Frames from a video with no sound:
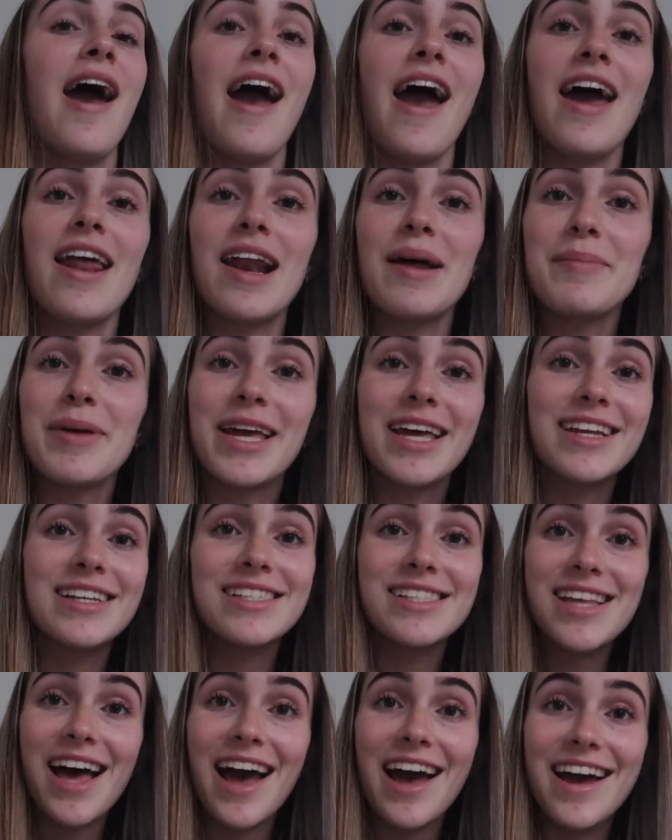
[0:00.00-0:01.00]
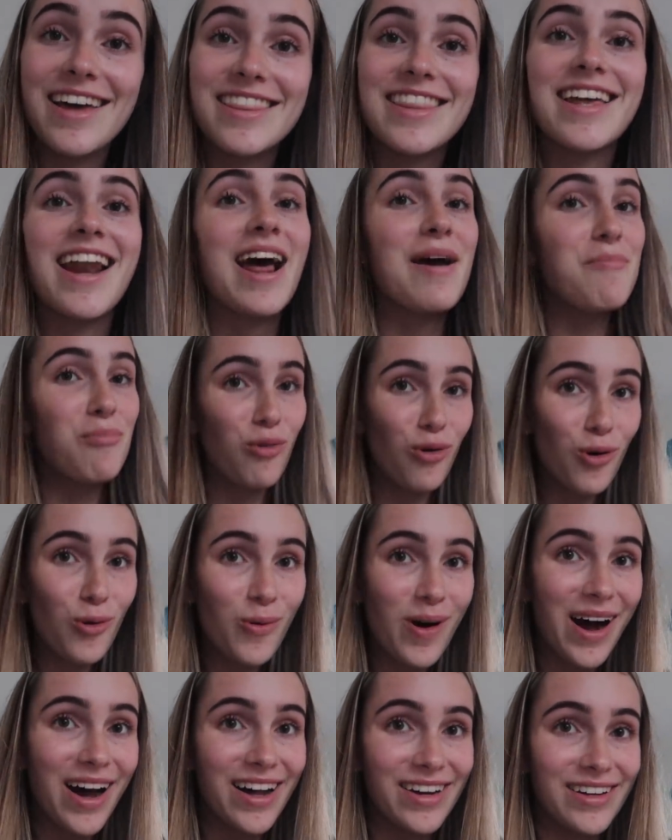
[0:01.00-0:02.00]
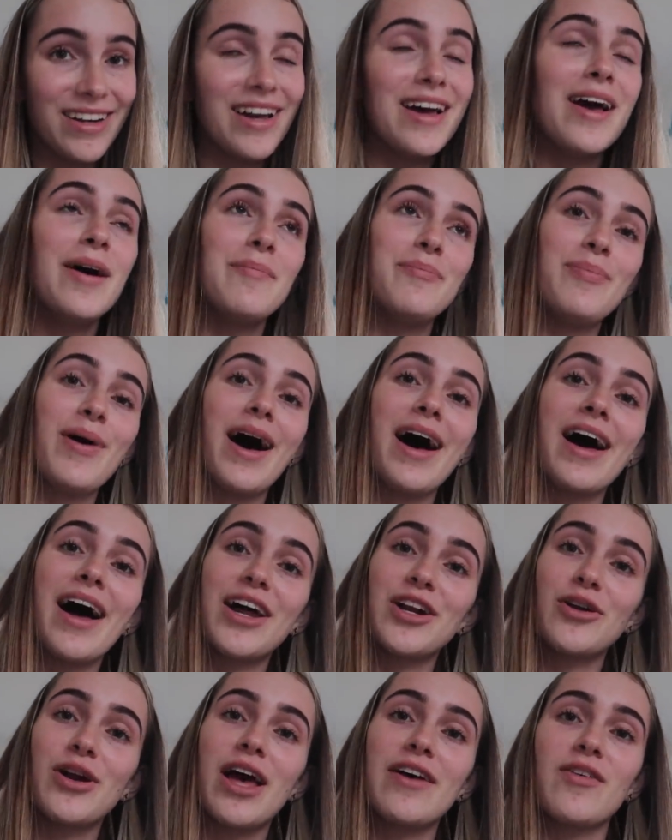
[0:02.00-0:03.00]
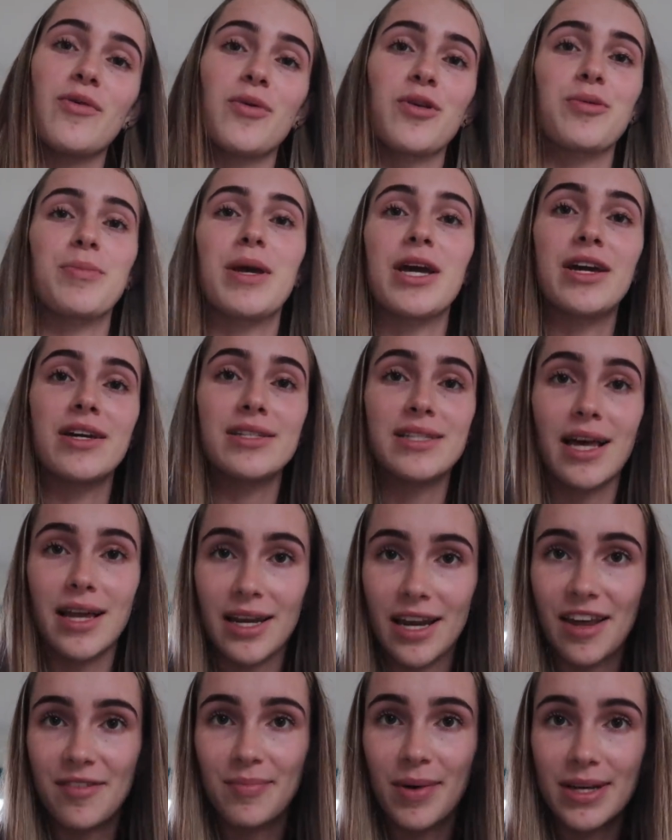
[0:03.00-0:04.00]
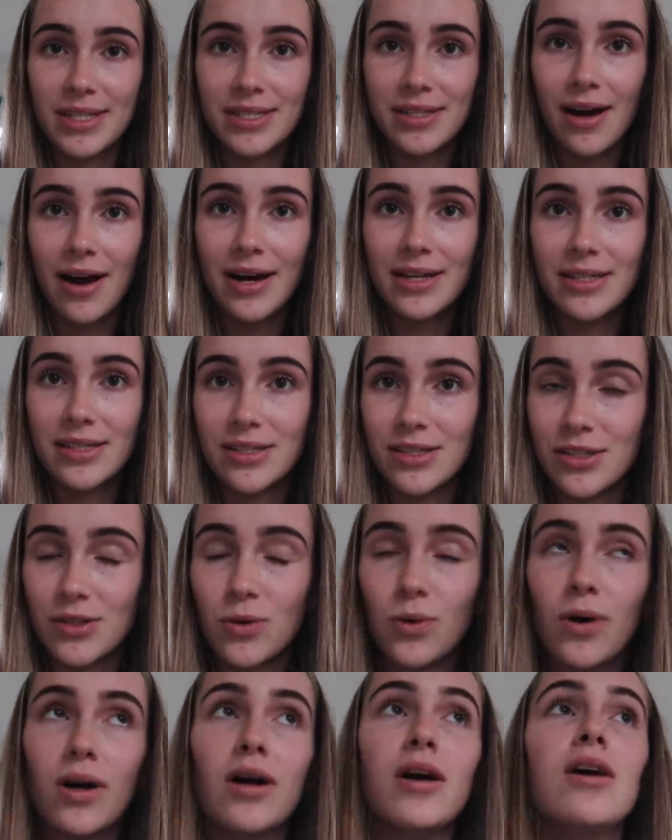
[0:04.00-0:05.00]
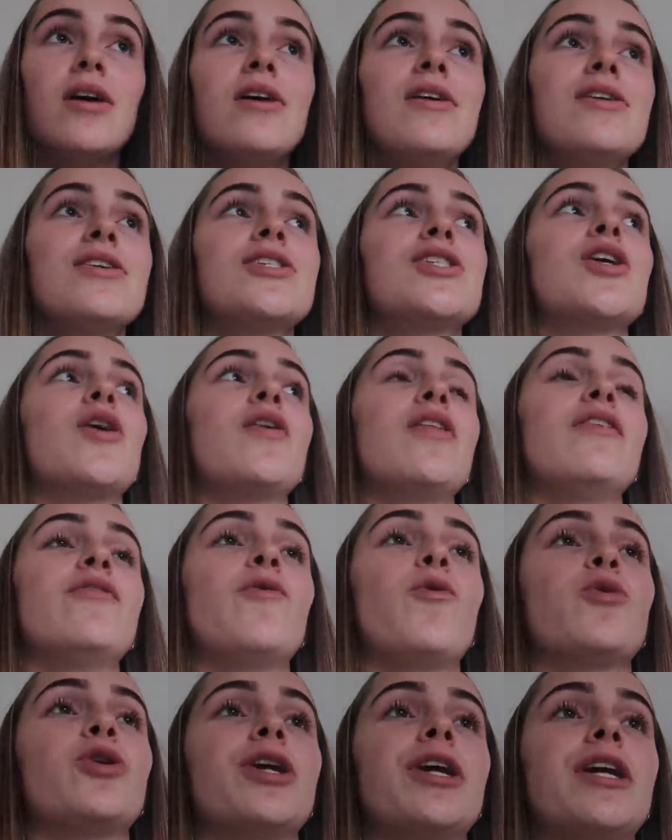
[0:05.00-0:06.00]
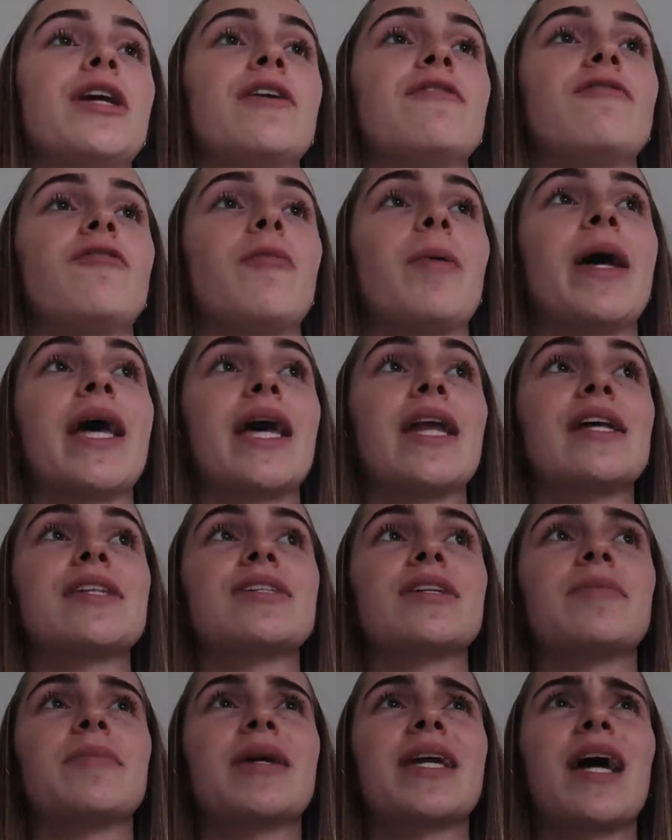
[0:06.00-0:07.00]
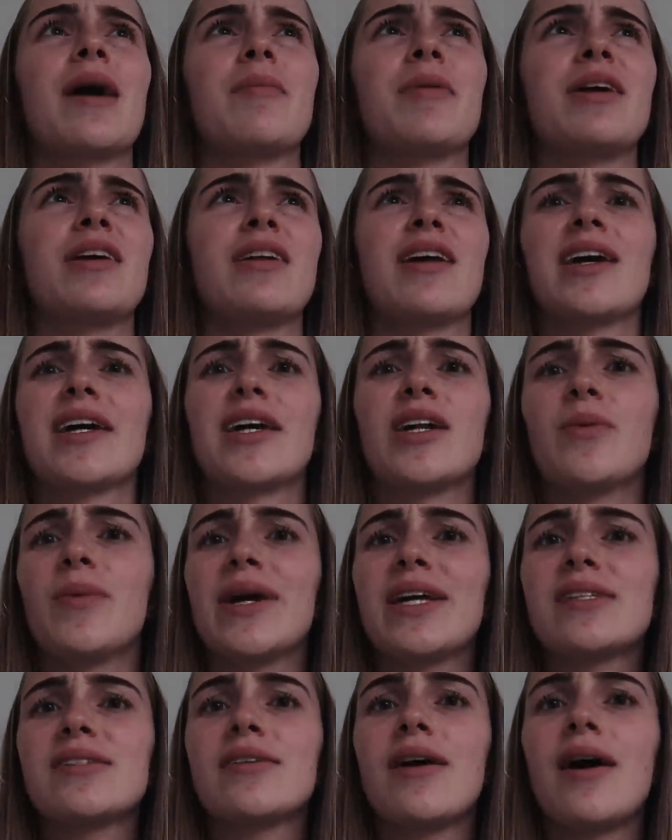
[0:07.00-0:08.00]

and I'm here to say that I bought one, but I don't have it with me because they didn't have my size in store. So they've ordered it in for me, and it's going to be coming like in a week's